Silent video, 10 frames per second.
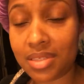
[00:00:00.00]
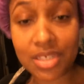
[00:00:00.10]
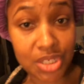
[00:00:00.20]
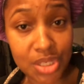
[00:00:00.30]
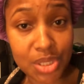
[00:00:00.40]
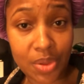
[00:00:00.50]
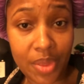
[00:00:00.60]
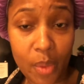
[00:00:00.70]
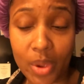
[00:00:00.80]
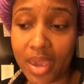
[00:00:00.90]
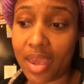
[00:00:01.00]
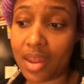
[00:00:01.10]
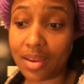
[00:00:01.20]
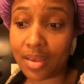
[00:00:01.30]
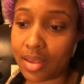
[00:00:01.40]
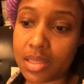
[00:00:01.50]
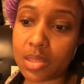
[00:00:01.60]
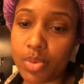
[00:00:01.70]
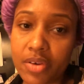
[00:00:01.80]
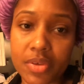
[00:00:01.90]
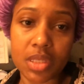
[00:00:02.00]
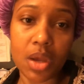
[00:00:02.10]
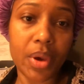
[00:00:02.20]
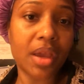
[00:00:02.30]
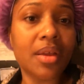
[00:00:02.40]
dishes so that we can get some breakfast going.